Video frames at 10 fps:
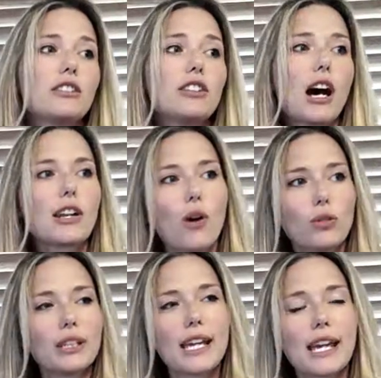Not
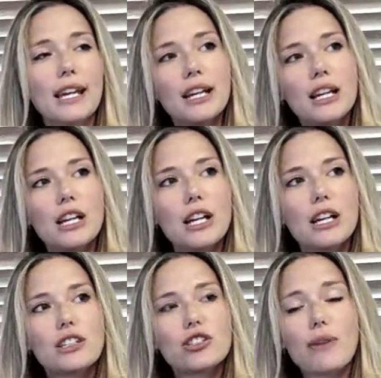only
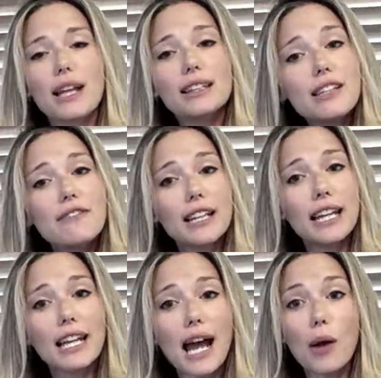do I live in
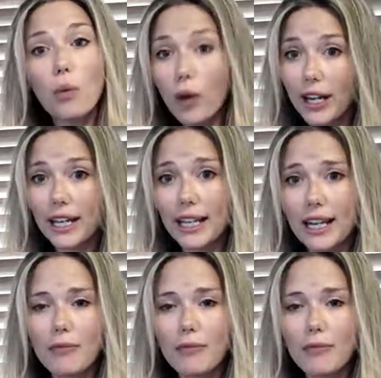it, I work in it.